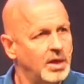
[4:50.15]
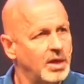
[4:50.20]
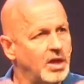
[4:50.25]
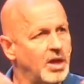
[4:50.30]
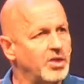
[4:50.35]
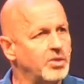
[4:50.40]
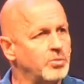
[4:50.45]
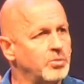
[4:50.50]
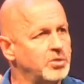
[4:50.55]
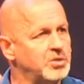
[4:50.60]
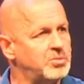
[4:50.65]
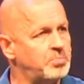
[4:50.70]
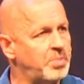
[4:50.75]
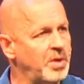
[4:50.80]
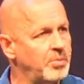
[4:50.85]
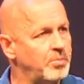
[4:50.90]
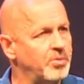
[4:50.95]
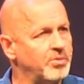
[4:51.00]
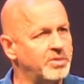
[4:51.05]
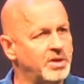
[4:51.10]
In other words,
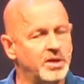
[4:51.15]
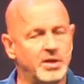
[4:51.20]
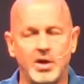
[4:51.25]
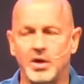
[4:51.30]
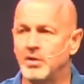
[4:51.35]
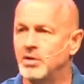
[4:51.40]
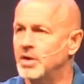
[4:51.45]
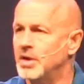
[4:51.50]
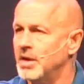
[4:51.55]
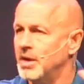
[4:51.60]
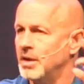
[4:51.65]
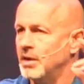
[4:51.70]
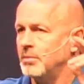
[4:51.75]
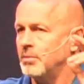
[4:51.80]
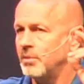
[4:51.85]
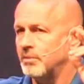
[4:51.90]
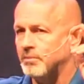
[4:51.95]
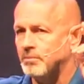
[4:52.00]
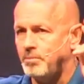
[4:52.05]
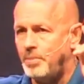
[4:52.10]
people that are
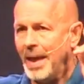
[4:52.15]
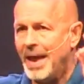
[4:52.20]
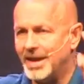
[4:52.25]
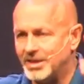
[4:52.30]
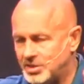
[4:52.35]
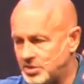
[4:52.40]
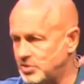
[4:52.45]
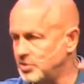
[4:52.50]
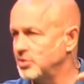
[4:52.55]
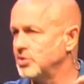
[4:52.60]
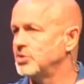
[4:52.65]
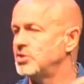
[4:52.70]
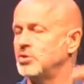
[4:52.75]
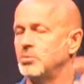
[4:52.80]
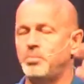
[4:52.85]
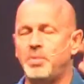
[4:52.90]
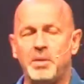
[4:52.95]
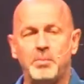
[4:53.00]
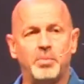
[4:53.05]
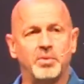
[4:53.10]

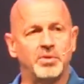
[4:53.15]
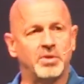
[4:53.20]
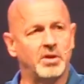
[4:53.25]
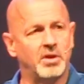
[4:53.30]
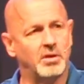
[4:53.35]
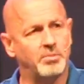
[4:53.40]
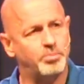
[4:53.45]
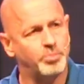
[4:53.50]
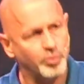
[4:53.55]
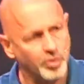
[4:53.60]
pastors or people that are